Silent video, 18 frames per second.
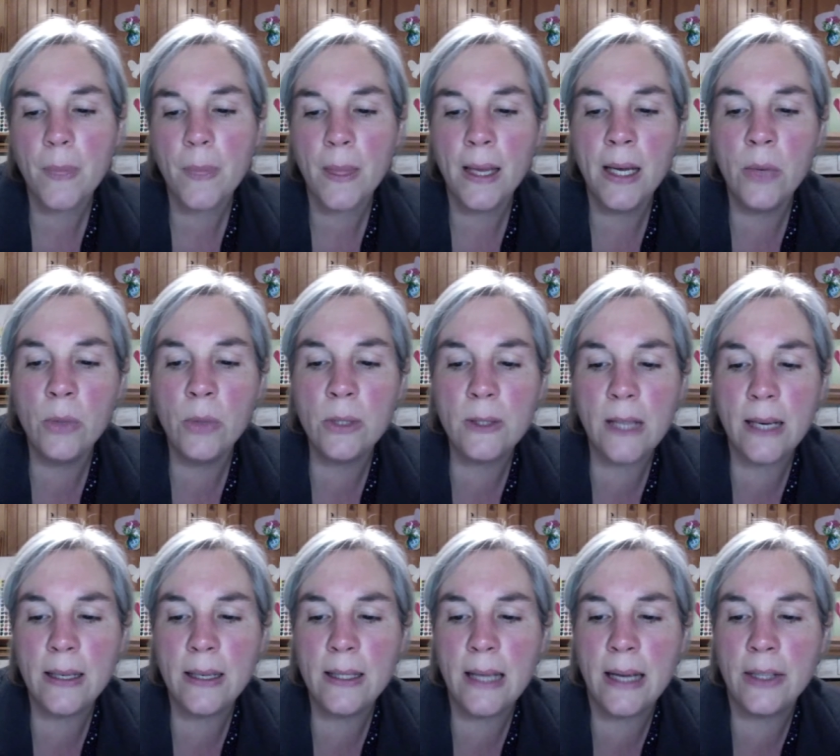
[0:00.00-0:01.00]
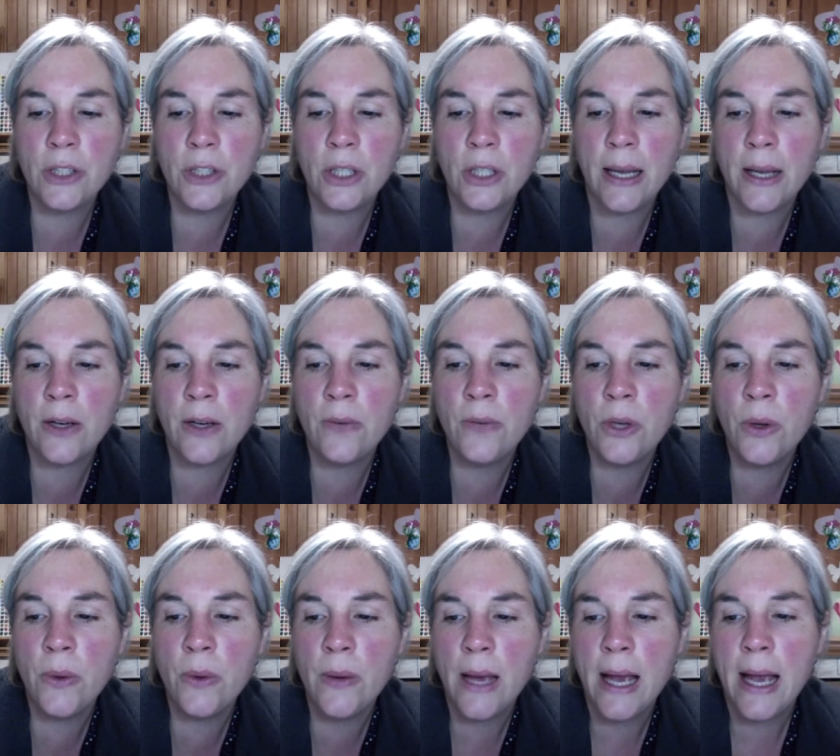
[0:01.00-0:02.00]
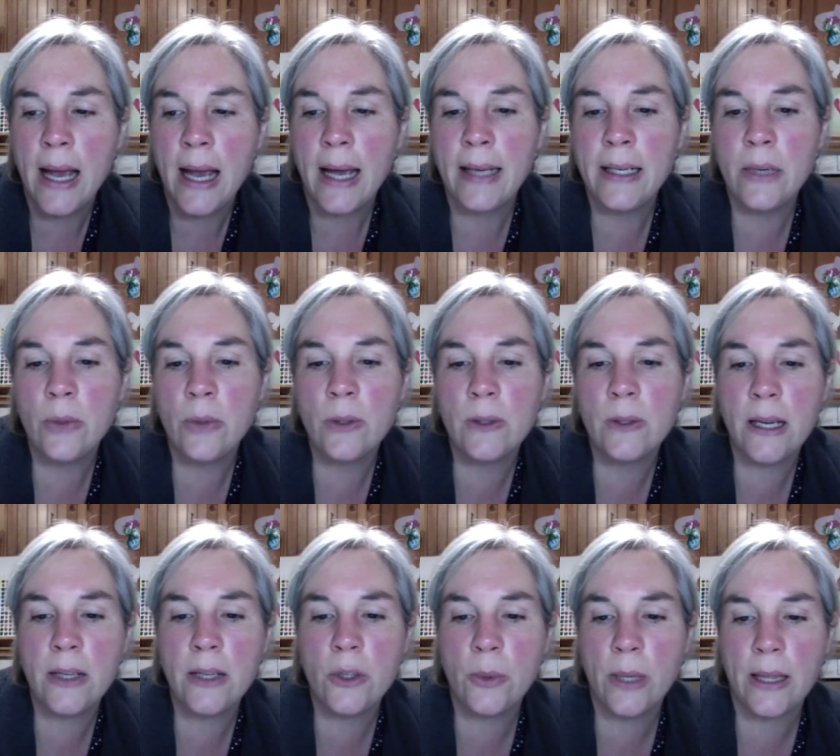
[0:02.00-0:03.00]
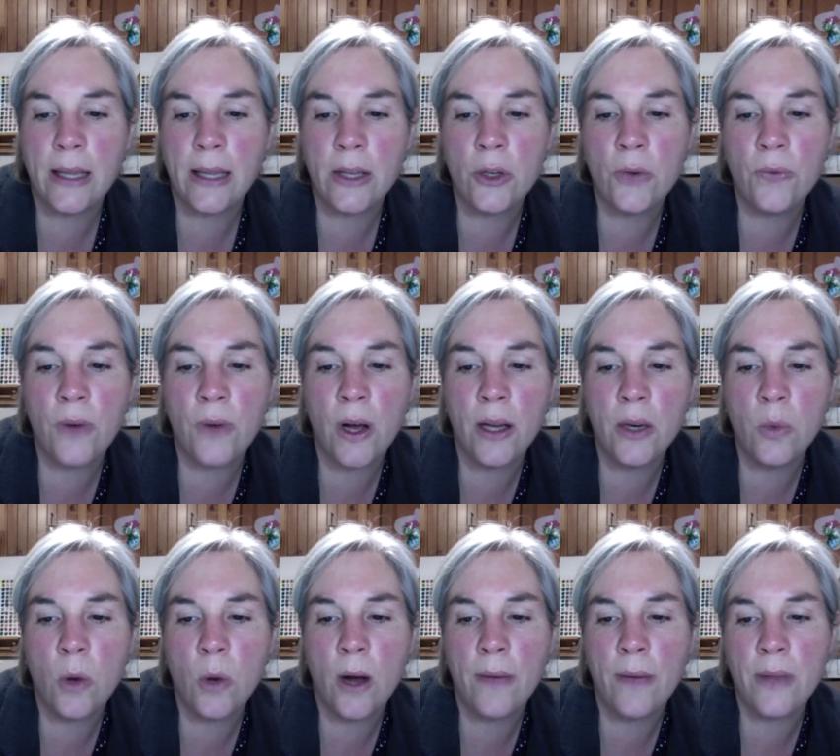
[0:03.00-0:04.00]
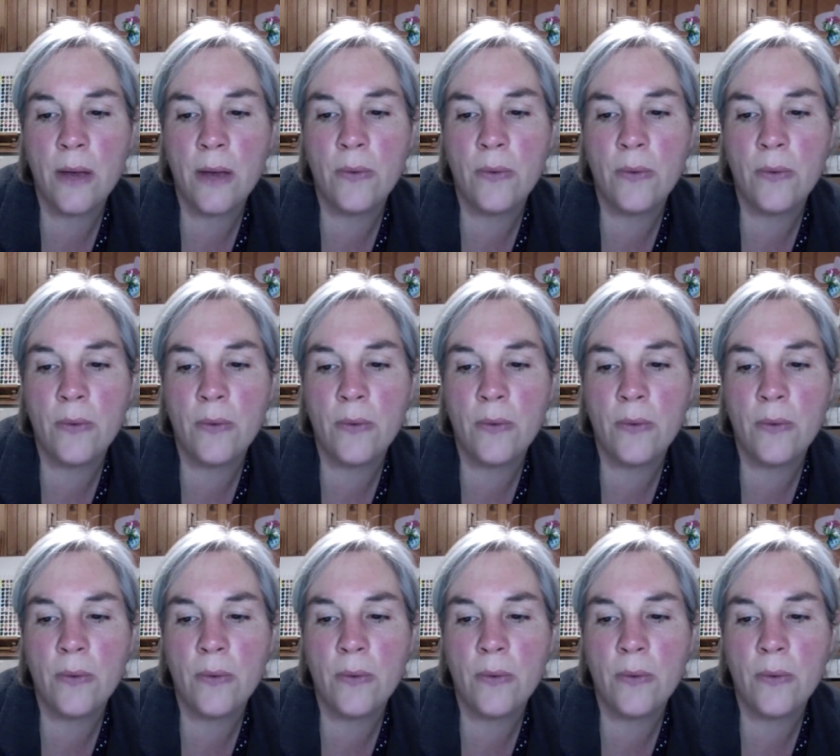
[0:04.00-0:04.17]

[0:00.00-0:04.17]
He will send his angel ahead of you, and he will see to it that you find a wife there